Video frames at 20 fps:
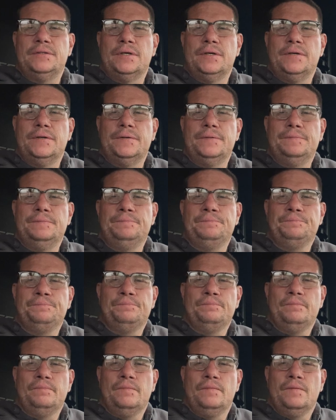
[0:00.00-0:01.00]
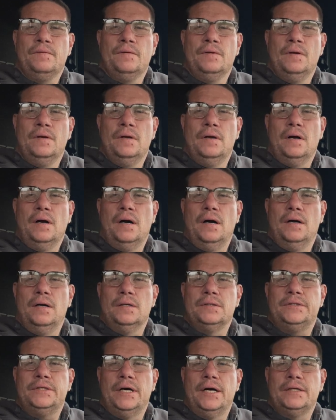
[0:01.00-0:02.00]
So
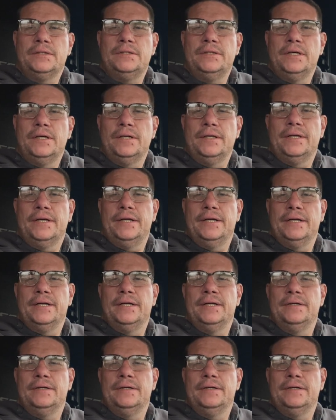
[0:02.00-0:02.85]
I'll talk to y'all later.